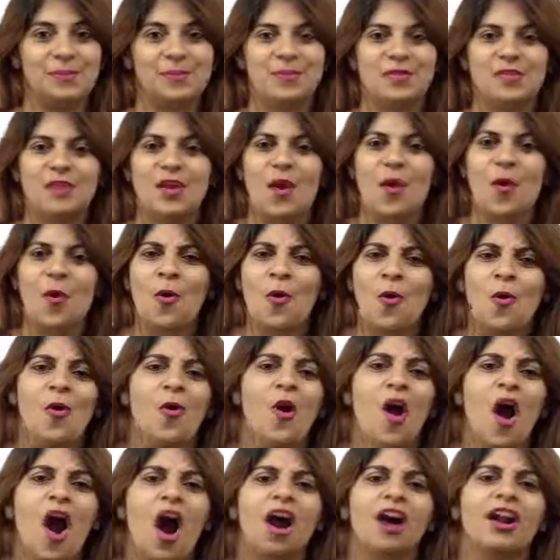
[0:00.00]
So
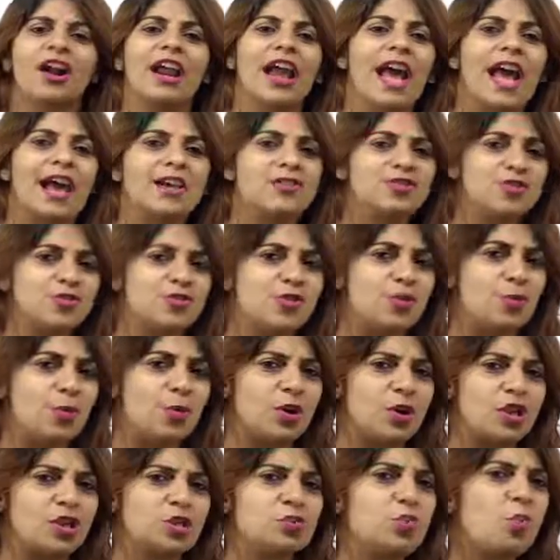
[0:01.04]
who are
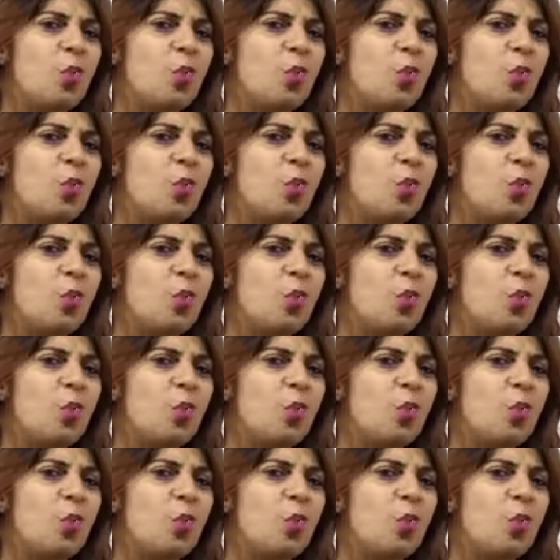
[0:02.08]
extroverts?